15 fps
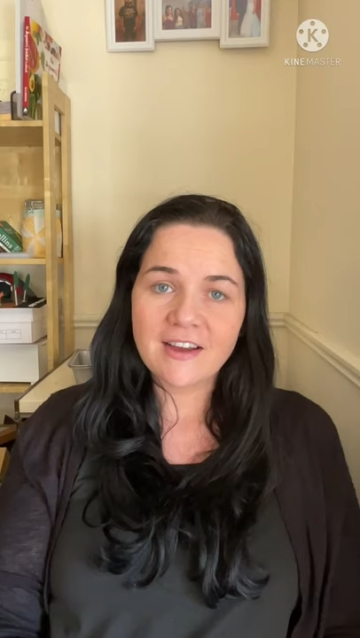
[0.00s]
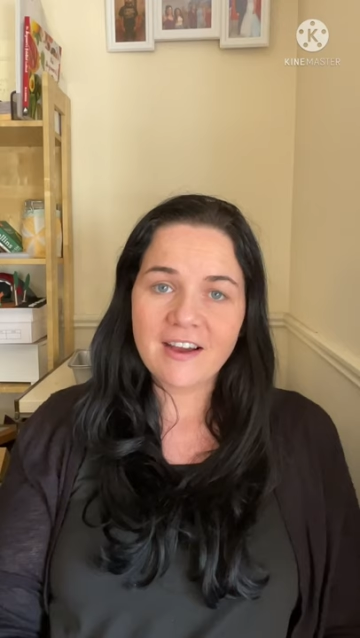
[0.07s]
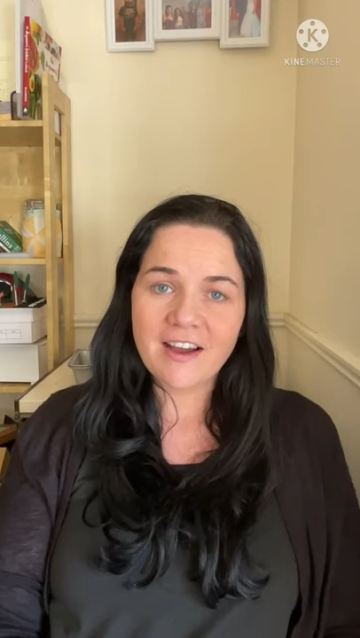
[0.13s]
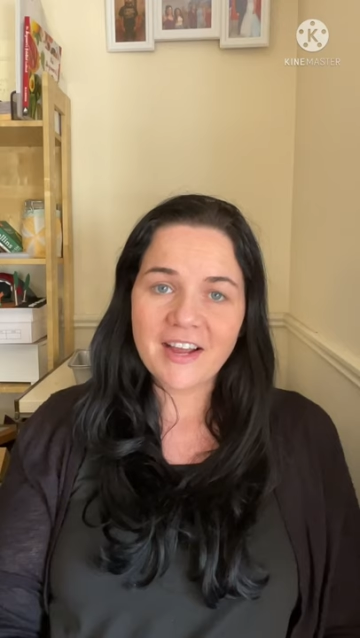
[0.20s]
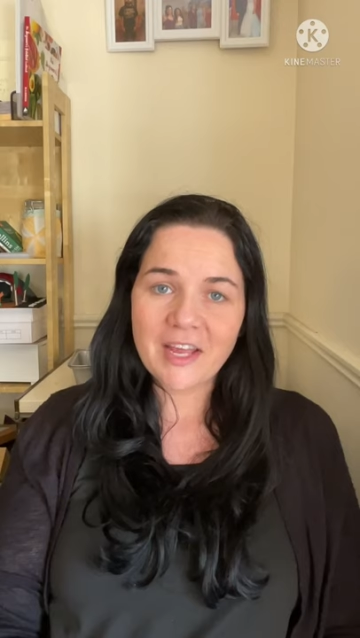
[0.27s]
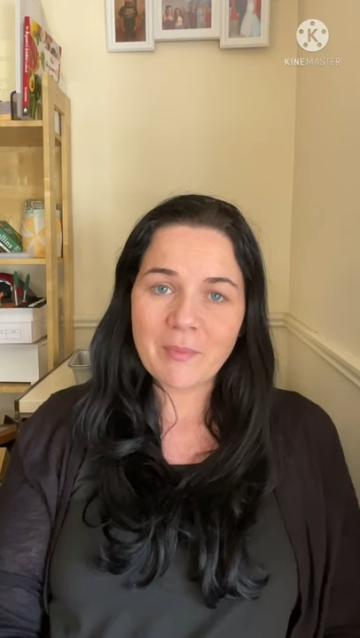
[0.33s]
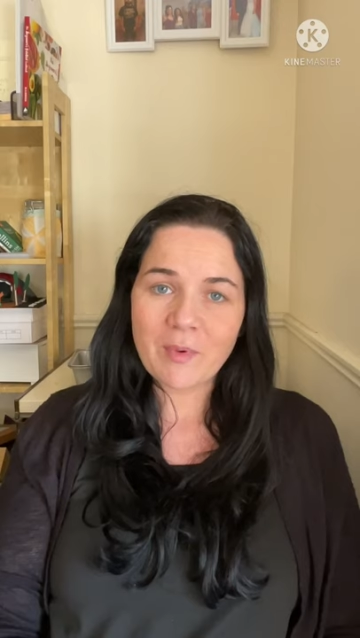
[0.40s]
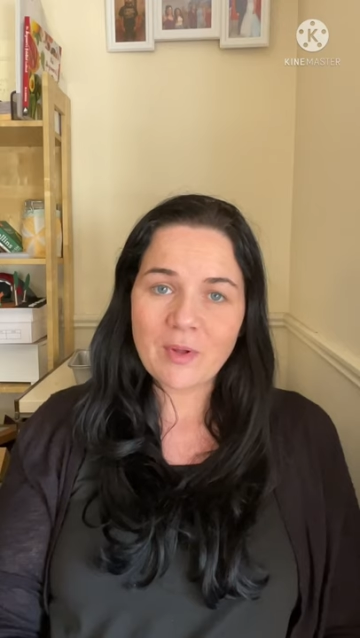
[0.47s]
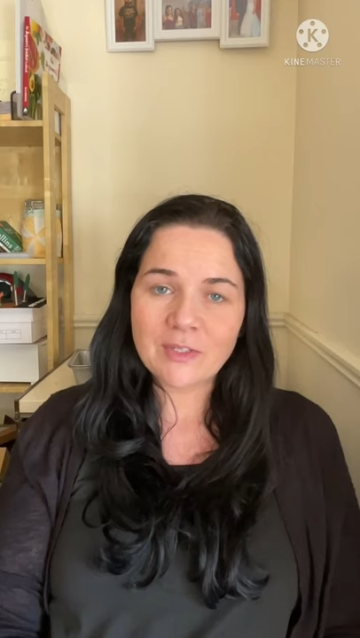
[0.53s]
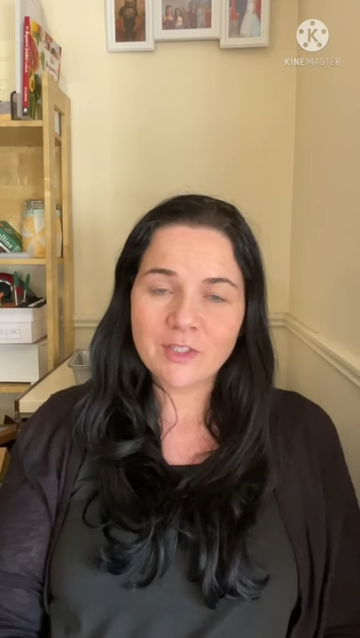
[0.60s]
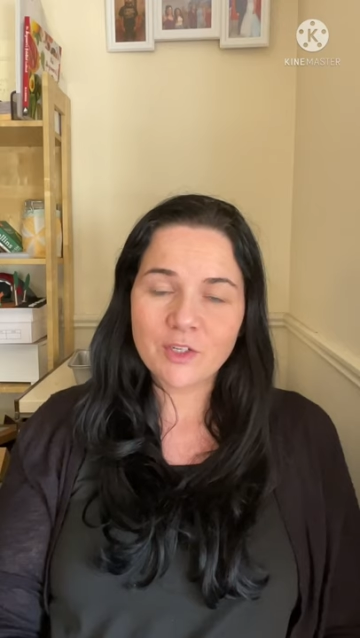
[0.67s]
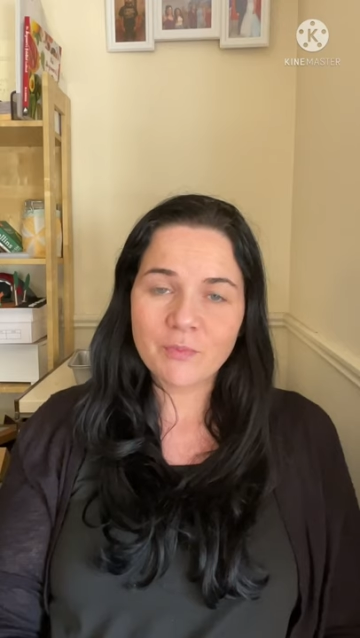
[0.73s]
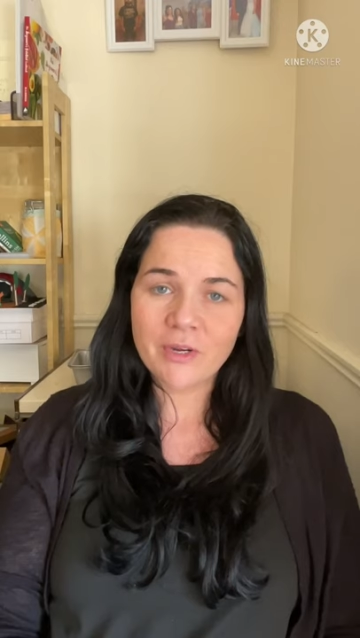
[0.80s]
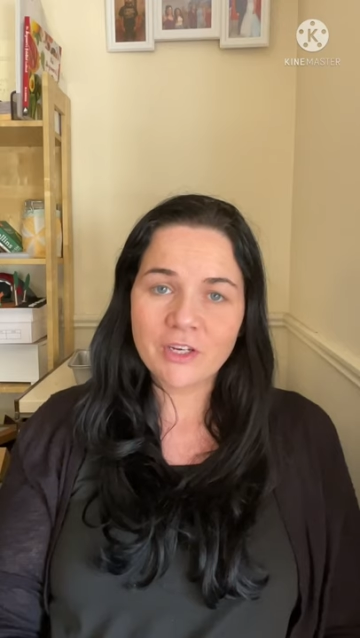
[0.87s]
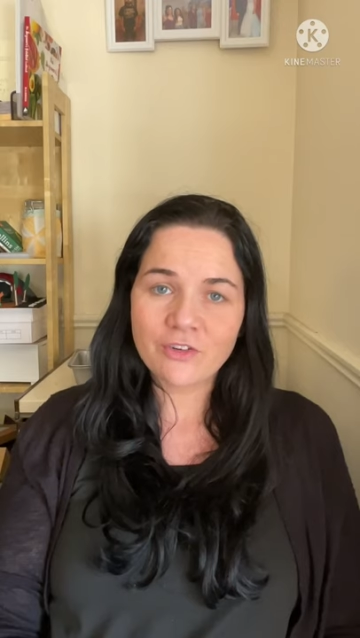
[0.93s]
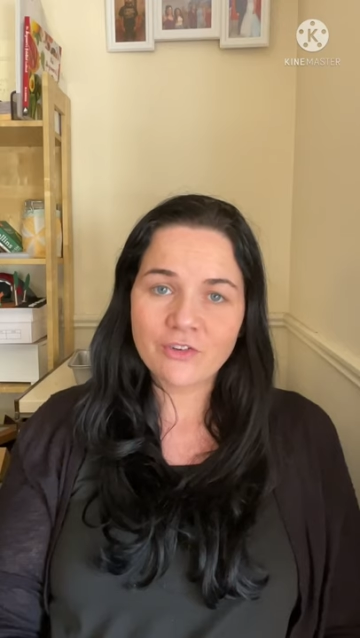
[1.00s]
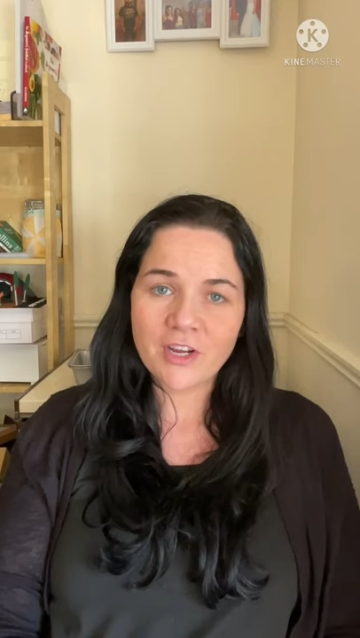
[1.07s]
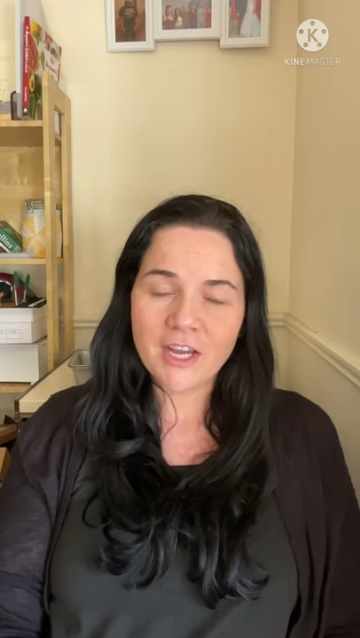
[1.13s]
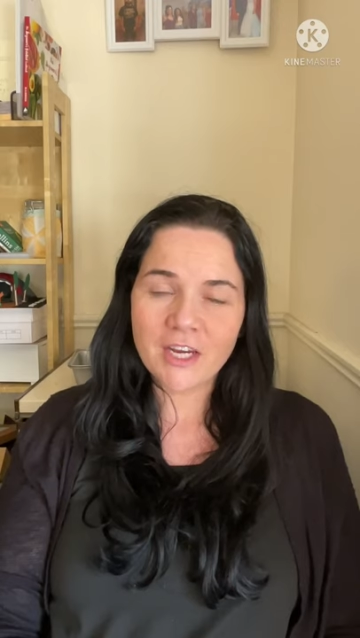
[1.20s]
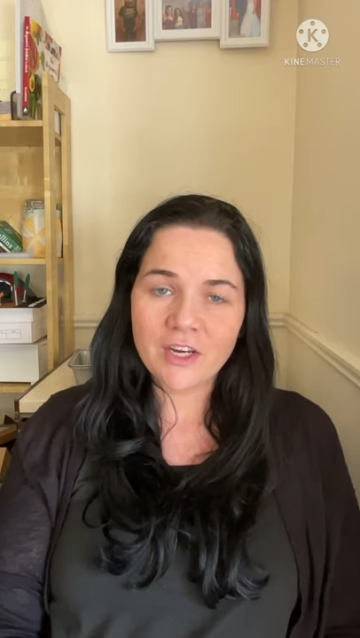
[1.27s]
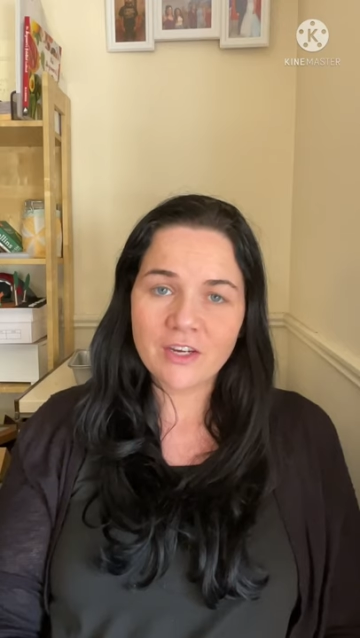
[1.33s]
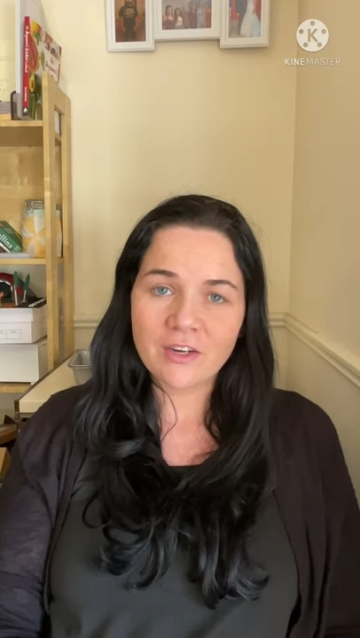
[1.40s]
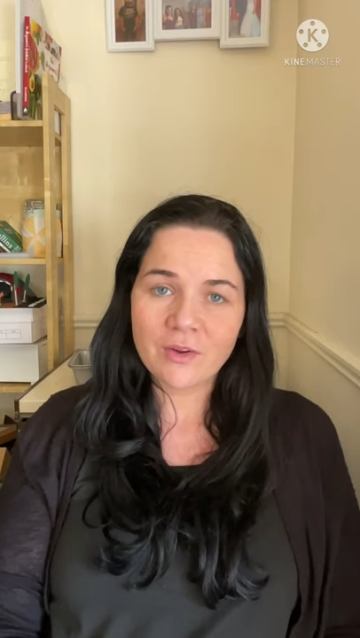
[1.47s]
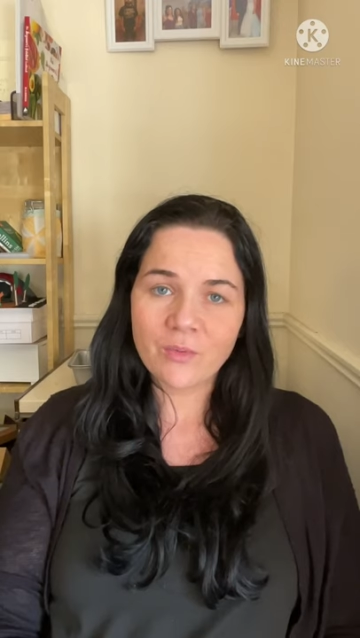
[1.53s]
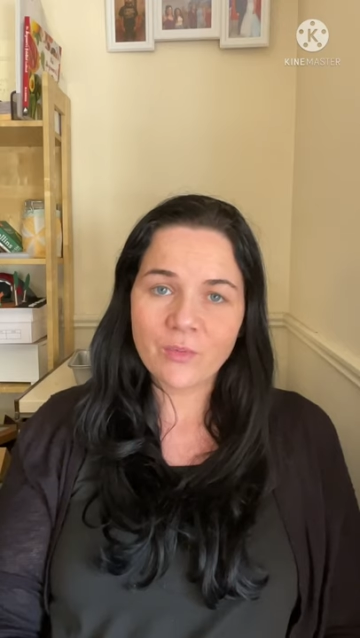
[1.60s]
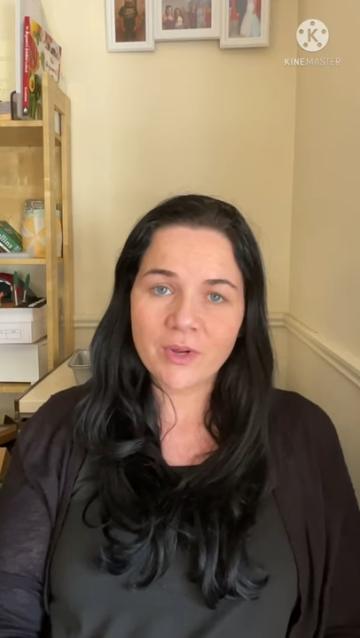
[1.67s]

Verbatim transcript: I am also doing my training